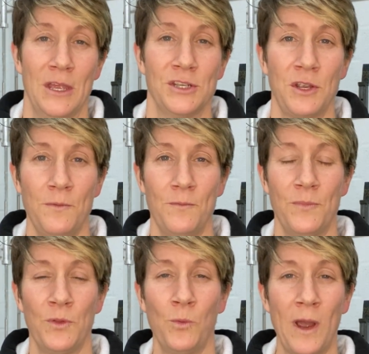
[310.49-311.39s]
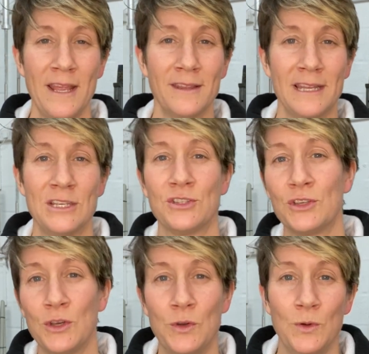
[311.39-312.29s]
So the way that these
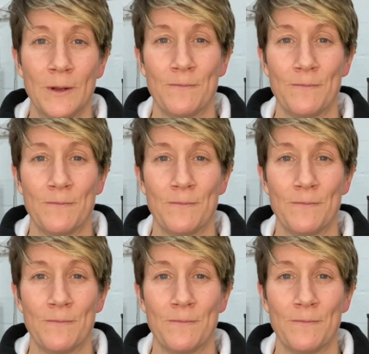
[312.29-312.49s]
two